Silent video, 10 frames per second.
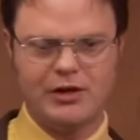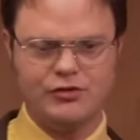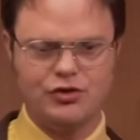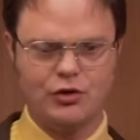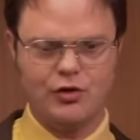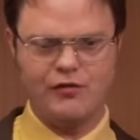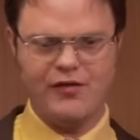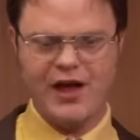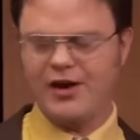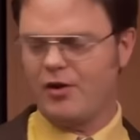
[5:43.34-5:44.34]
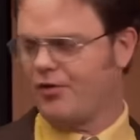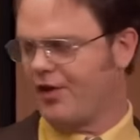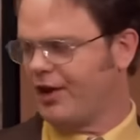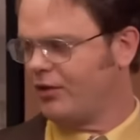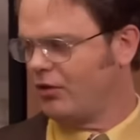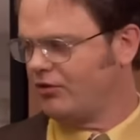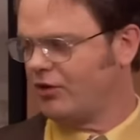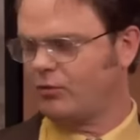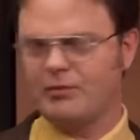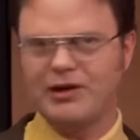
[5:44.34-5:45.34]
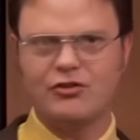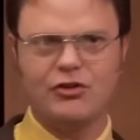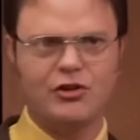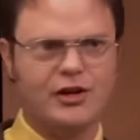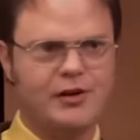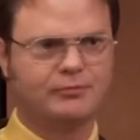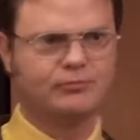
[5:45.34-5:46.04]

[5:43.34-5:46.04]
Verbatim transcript: made of sugar and fat? No, thank you. I'll stick with my jerky.